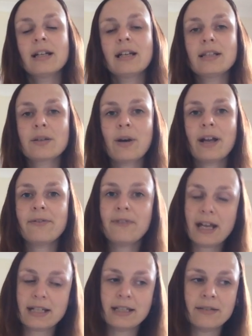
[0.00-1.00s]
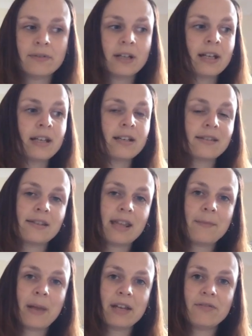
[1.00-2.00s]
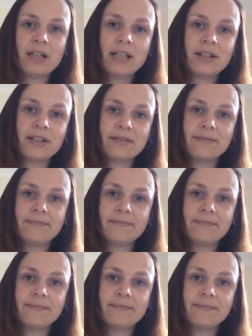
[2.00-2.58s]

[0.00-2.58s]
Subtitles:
It's quite effective. So they make really good